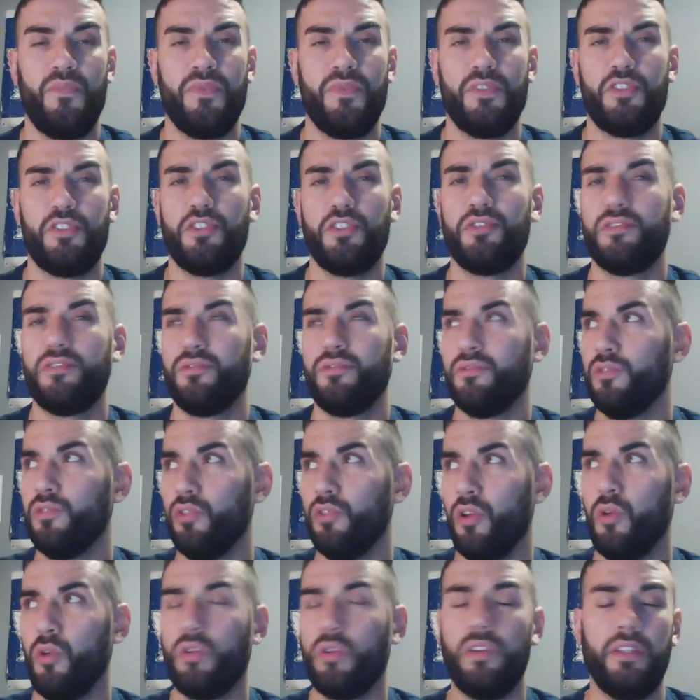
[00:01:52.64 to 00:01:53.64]
just
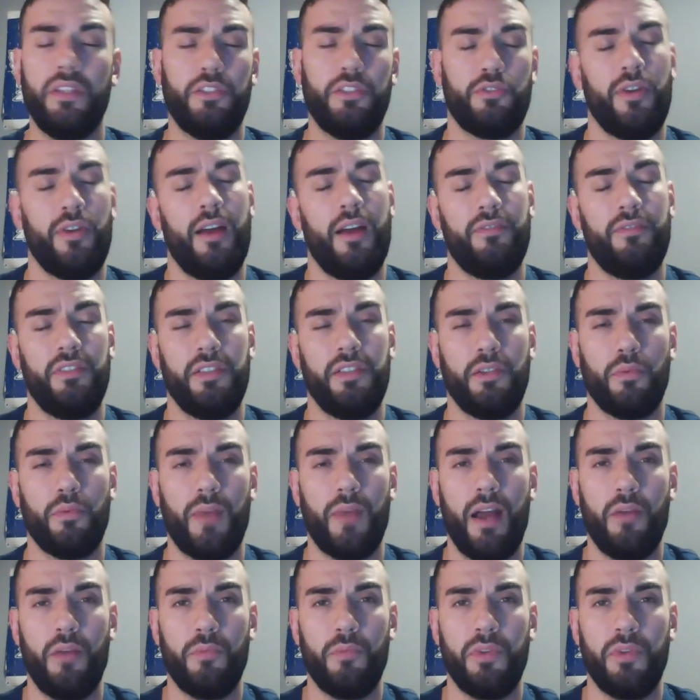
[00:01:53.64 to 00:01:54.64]
locally traveling
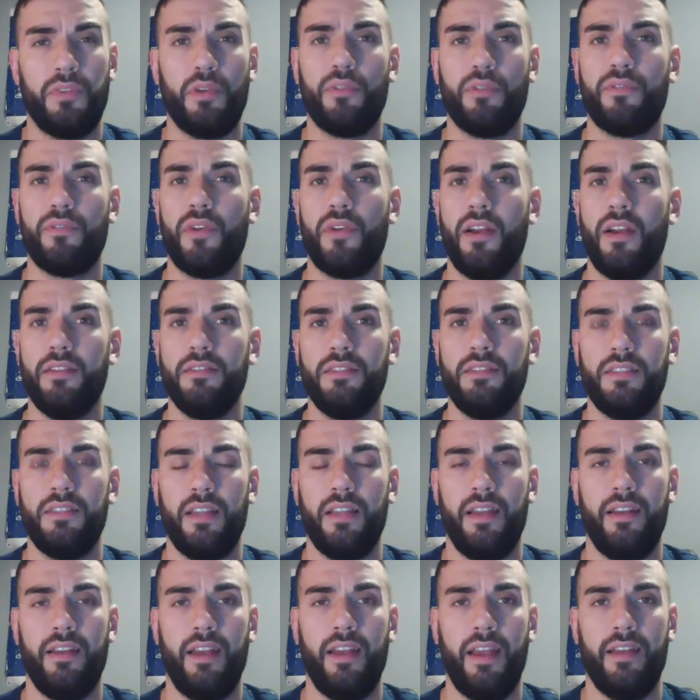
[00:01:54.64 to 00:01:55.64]
around with their friends
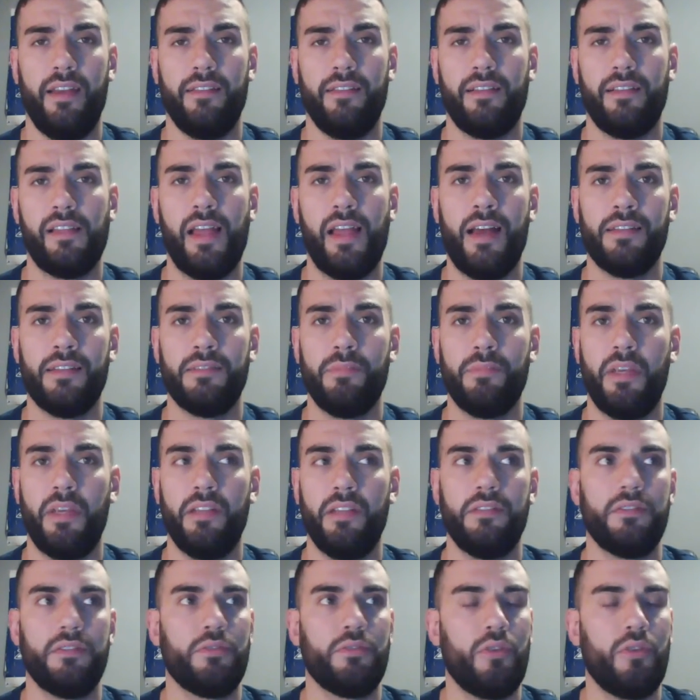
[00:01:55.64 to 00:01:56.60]
and classmates,